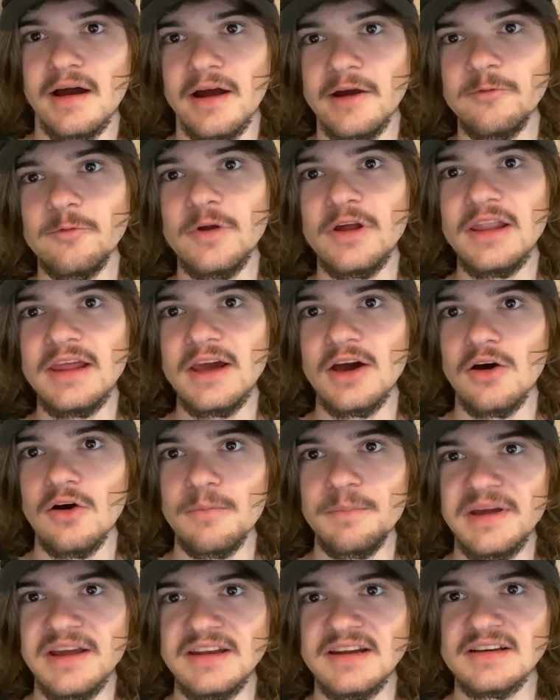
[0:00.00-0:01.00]
I really
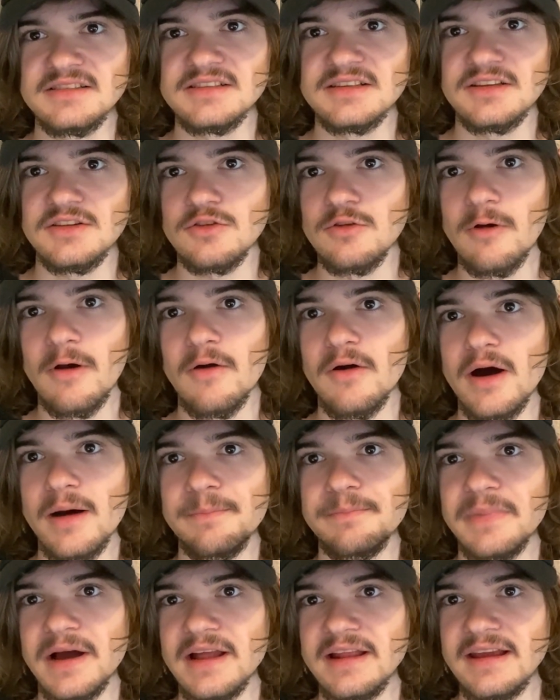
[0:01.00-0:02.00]
hope he doesn't throw
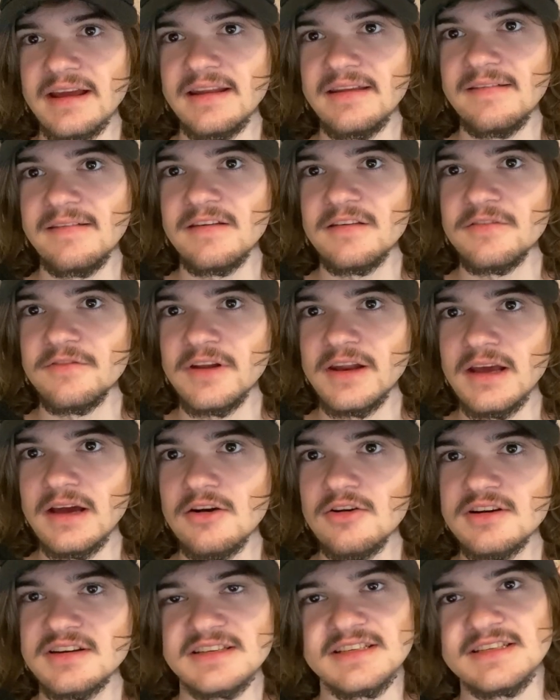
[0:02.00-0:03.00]
up by the end of this
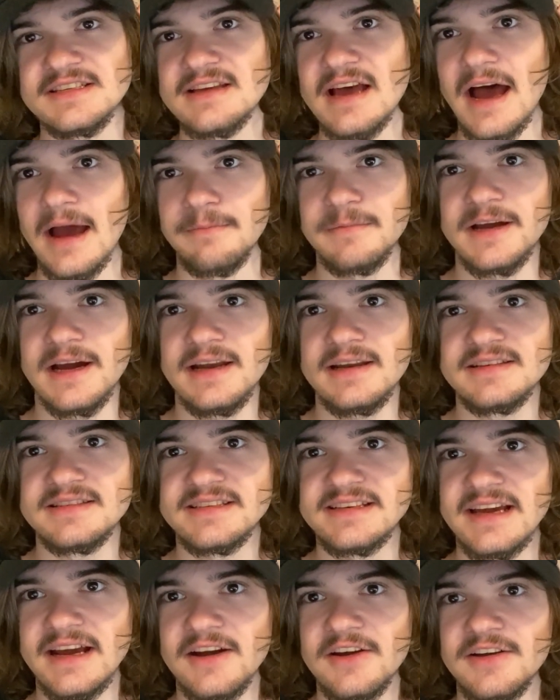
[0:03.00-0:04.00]
video, because I'm kind of
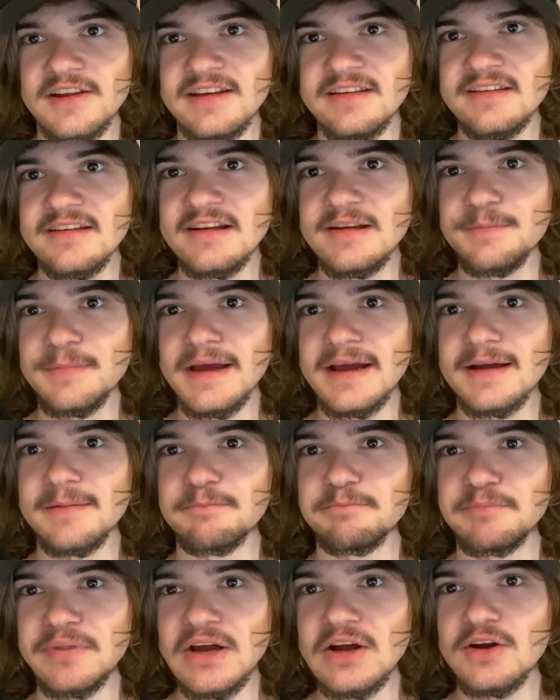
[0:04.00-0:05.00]
scared. He's gonna make a
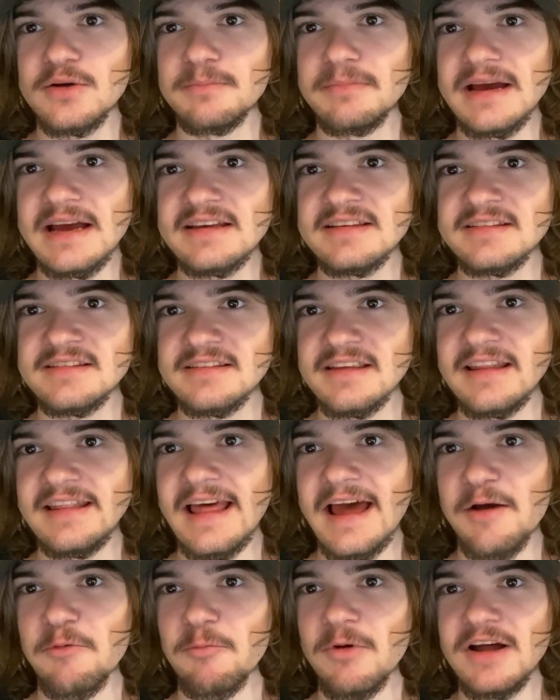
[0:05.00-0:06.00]
bigger mess than
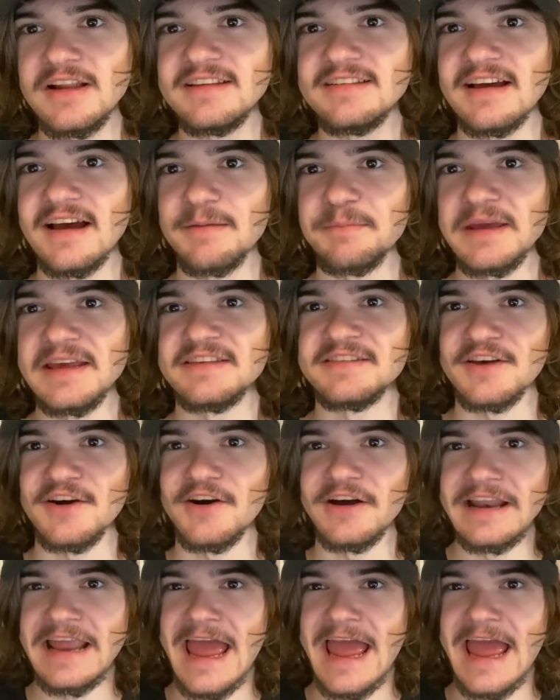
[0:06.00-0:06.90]
that one time he saw an